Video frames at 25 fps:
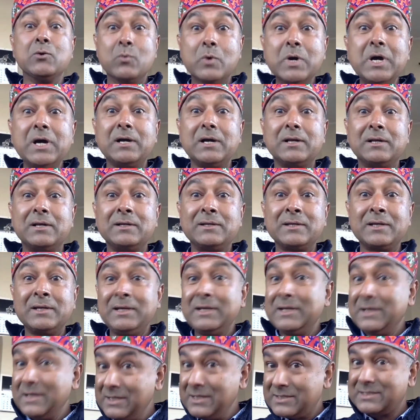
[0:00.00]
world,
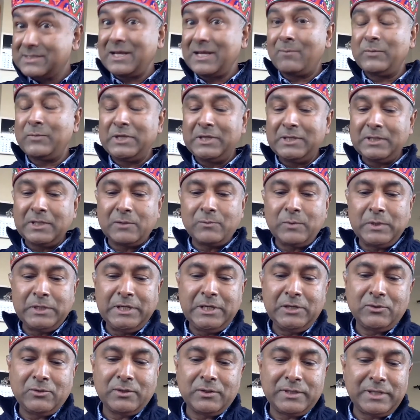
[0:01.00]
is something that we
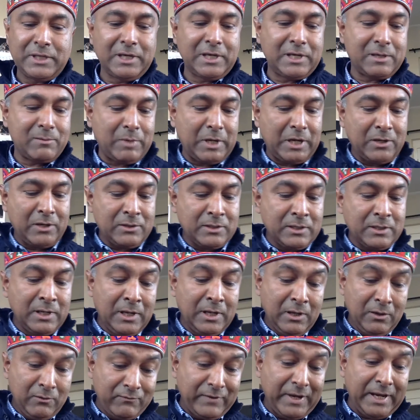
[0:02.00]
need to think about
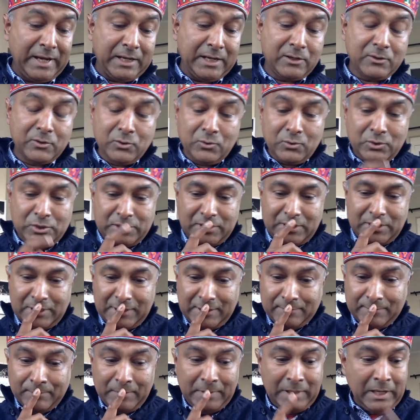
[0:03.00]
very
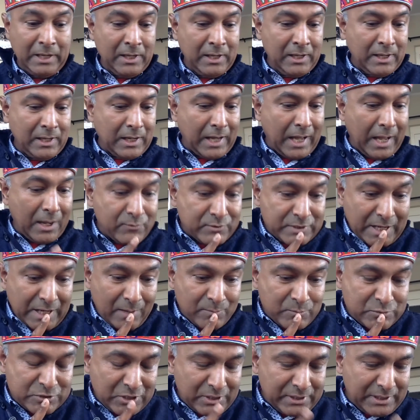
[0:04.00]
crucially.
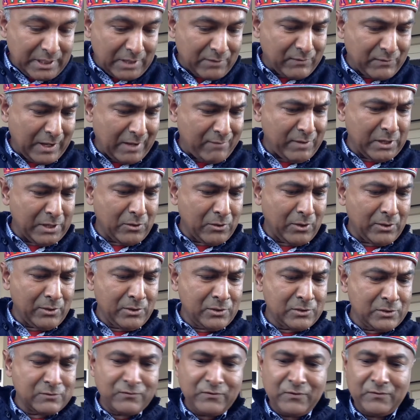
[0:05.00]
I'm sorry, have I gone
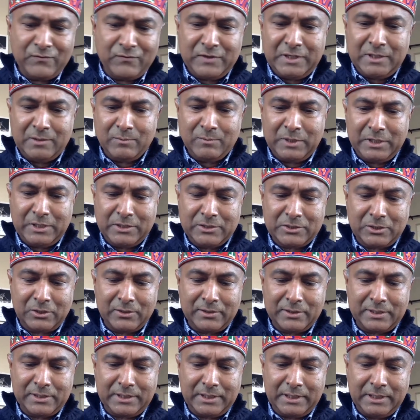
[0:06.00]
on to 15 minutes
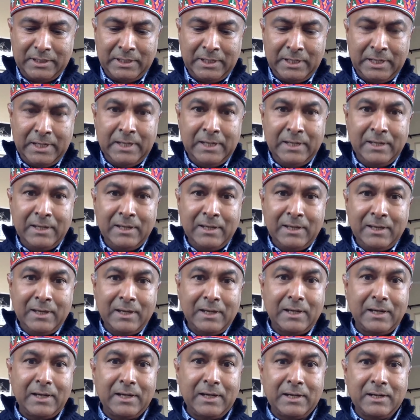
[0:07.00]
already?
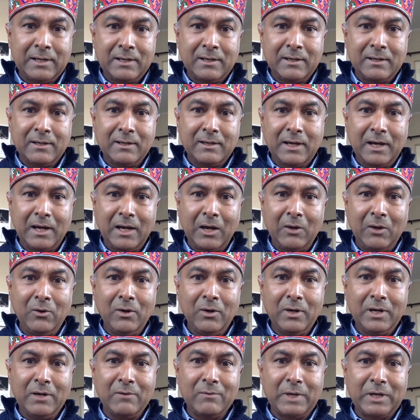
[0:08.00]
How
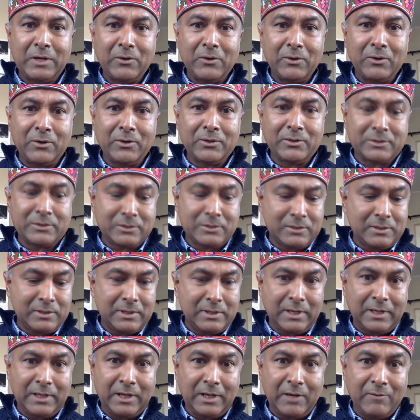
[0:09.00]
long have I gone on?
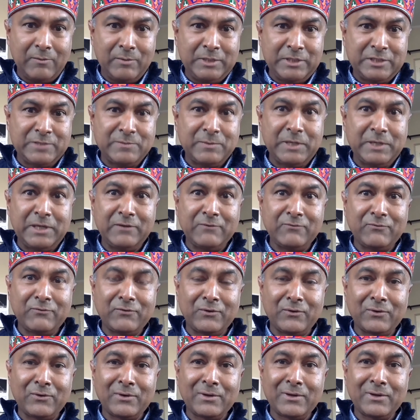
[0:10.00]
Have been speaking for?